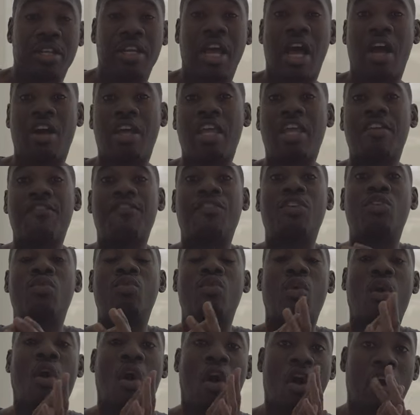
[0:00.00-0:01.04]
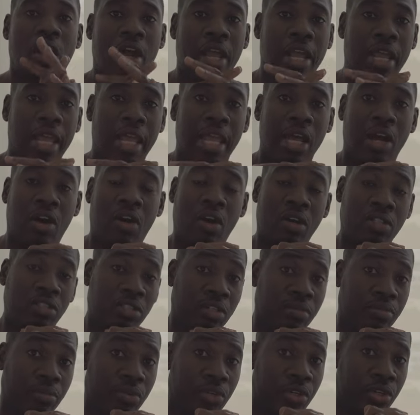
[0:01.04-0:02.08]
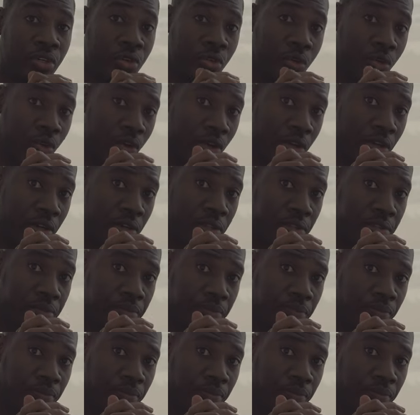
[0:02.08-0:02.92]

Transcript: Now, if you are a entrepreneur,